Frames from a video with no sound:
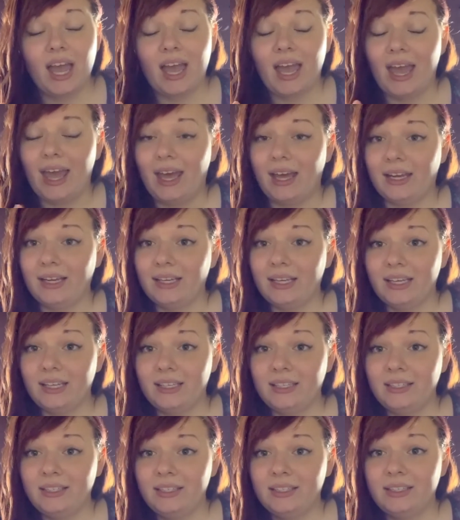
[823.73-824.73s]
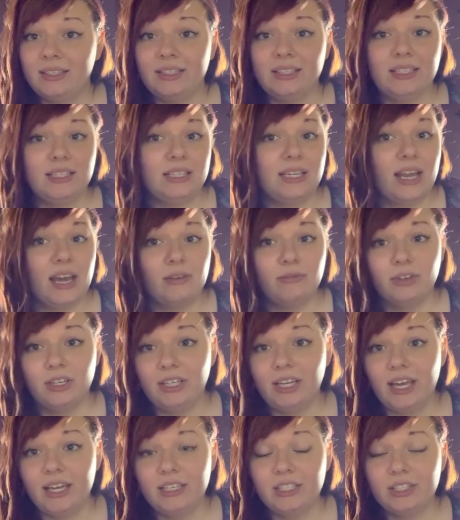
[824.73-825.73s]
Helen never
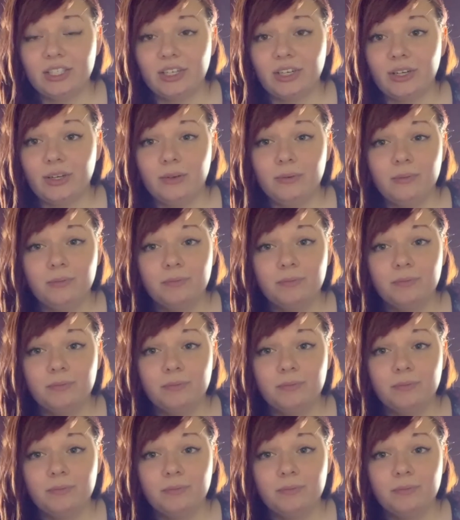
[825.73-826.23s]
likes her.